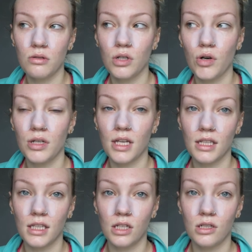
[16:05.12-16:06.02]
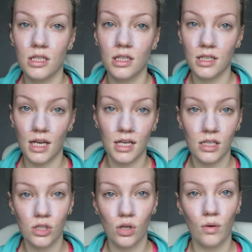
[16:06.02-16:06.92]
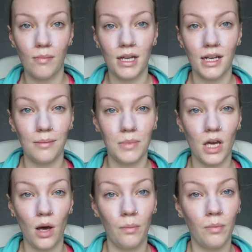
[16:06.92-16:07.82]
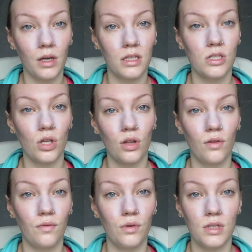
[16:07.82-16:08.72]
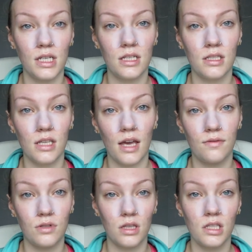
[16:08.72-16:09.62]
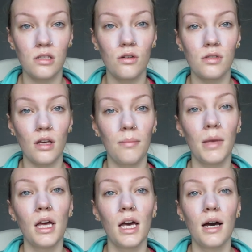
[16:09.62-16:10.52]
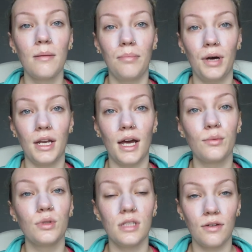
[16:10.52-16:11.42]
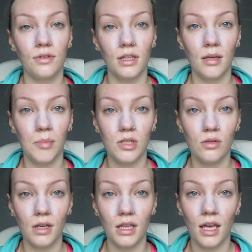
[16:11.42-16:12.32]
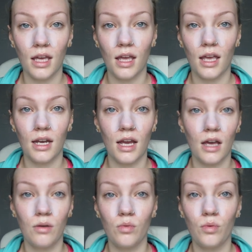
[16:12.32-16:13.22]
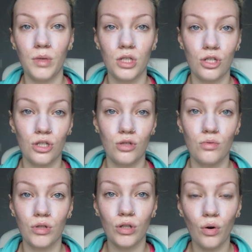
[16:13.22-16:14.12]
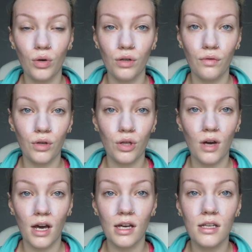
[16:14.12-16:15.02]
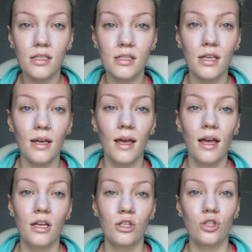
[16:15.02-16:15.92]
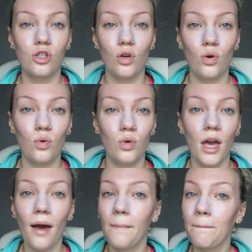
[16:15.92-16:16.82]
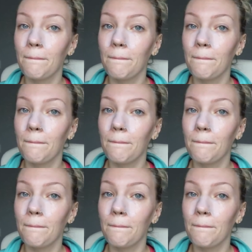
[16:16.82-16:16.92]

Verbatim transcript: to record that later today, so it might not be up until a few days after this goes up, but I will definitely be doing that and I will be sure to record it for you guys. So yeah,